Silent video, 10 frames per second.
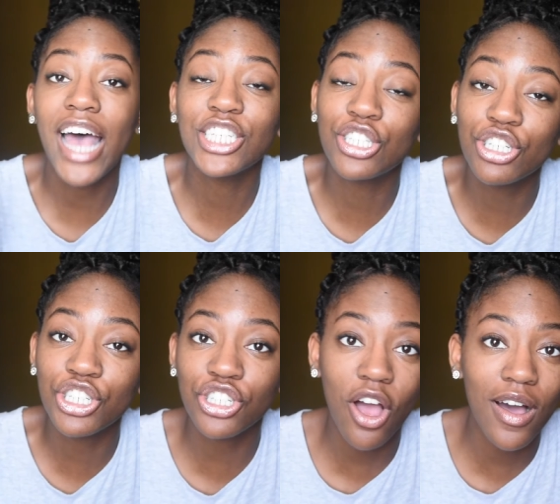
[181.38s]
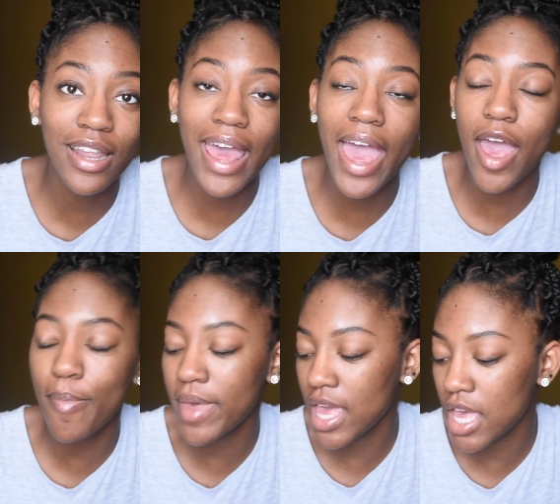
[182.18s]
Pastor Sean
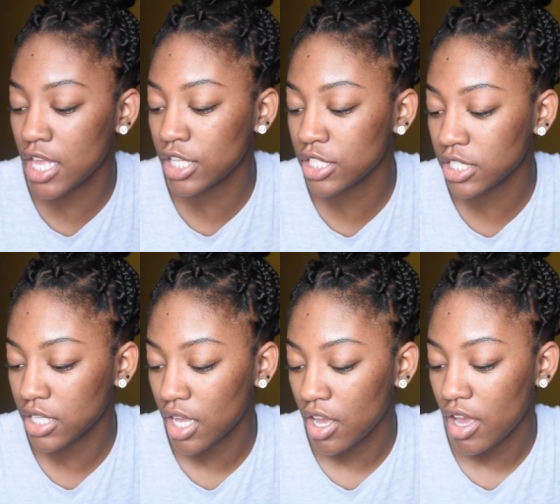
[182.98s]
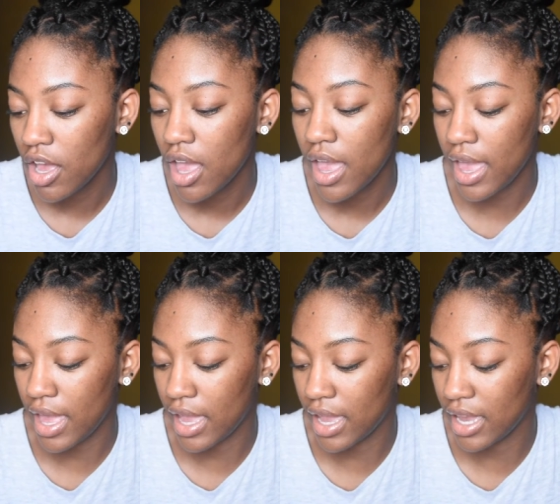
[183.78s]
Edmonds
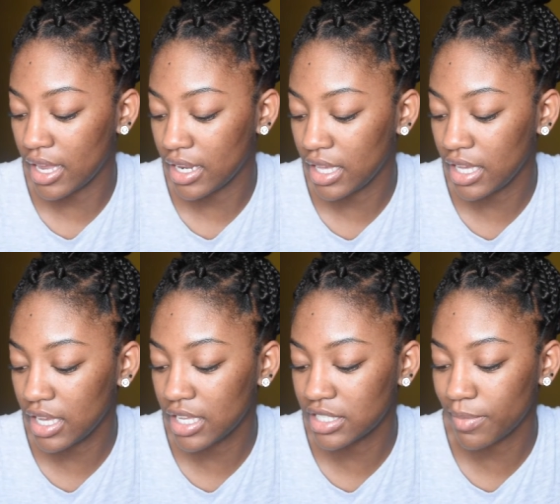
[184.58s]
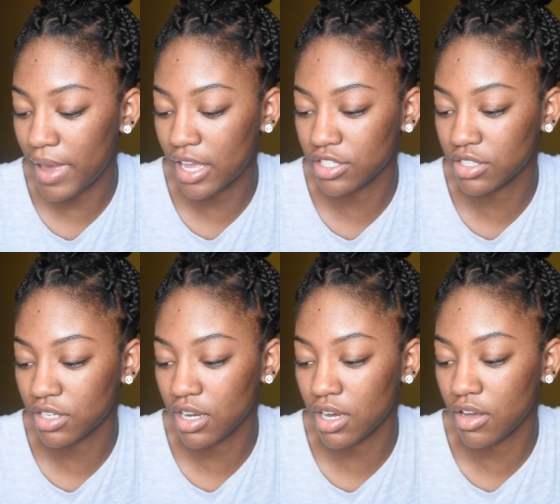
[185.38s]
and he is the
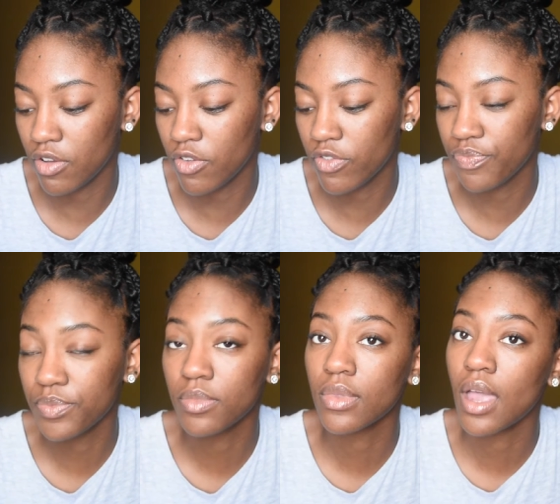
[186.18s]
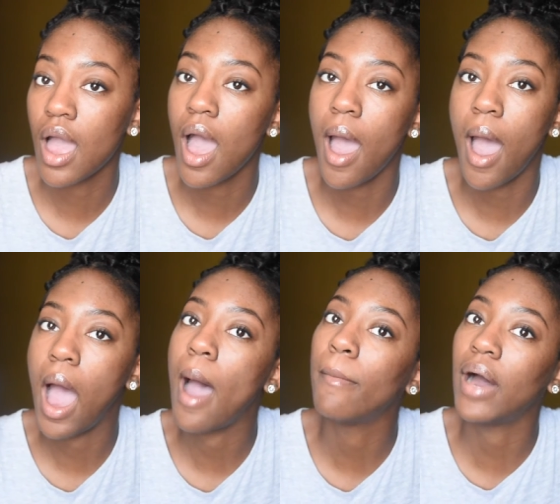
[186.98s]
pastor of
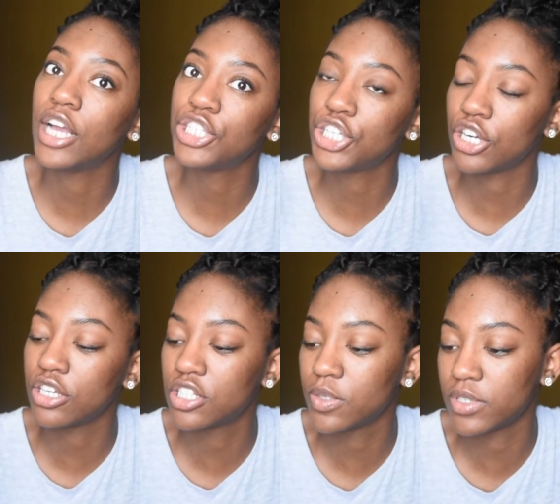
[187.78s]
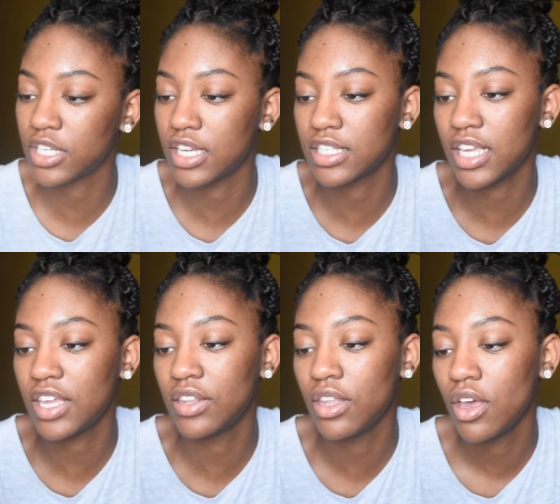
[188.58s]
my church which is
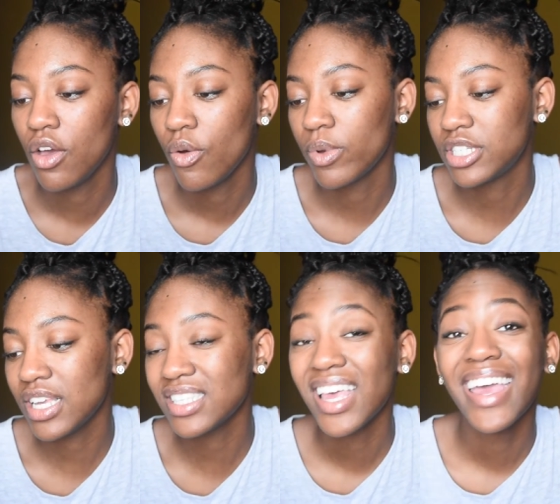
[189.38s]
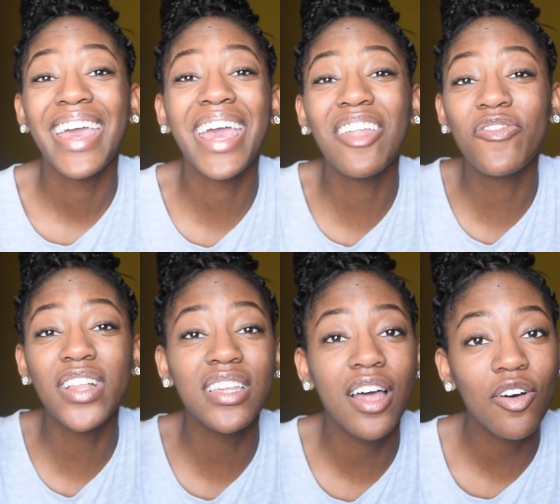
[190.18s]
in which is in
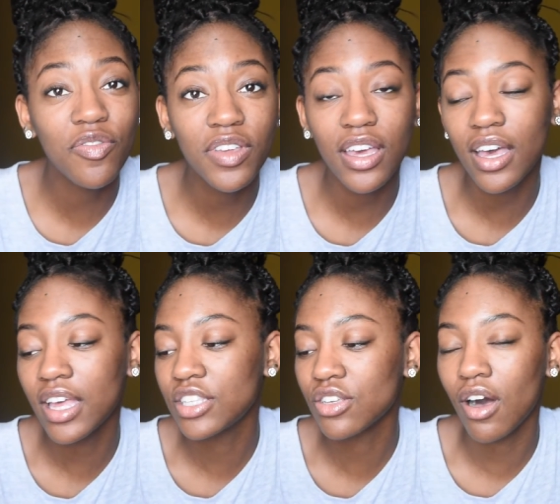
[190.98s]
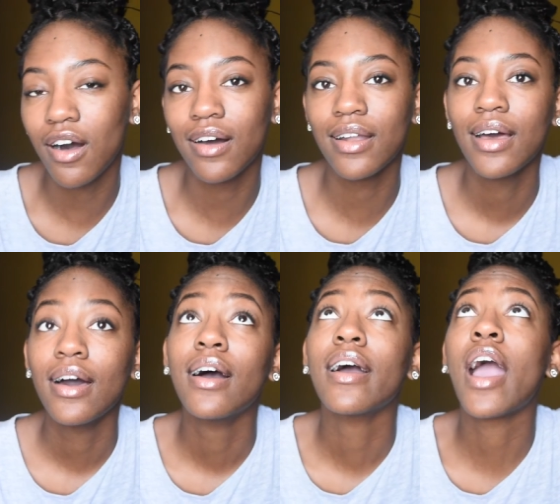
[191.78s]
Philadelphia it's called
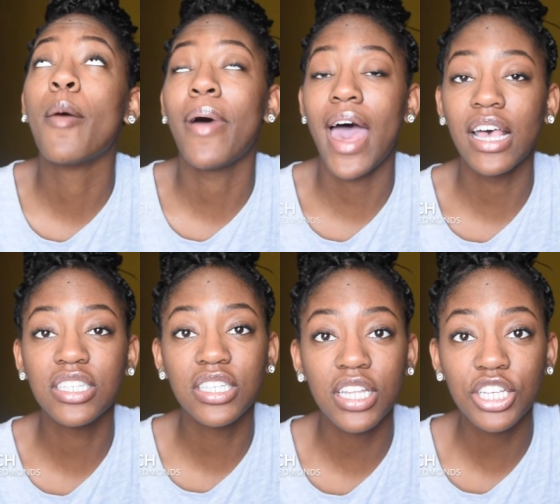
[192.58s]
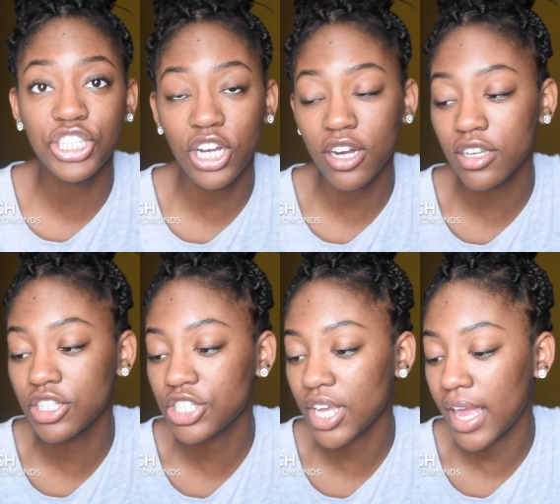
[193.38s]
Capacity
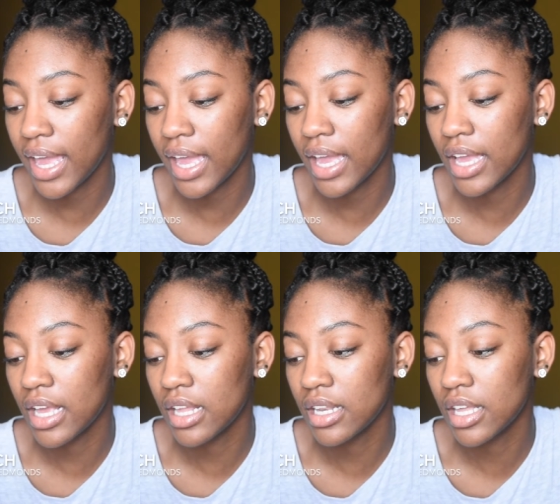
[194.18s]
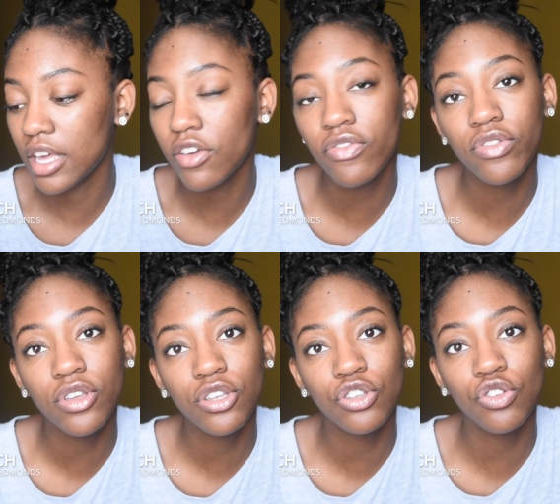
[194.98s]
Church and if
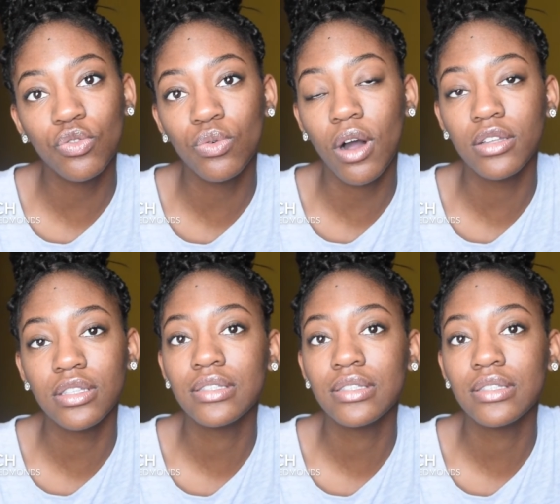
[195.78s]
you